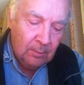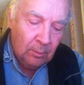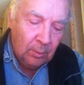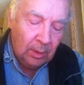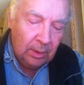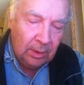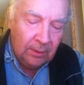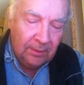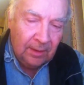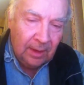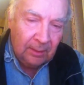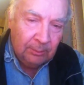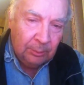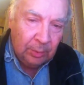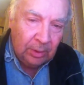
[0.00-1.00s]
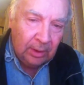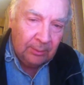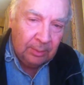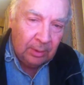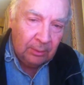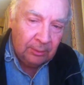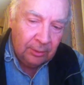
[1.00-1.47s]
And in that book
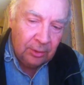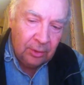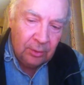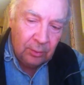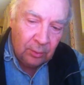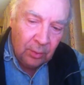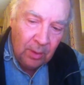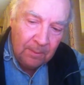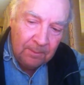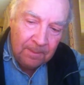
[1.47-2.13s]
about you,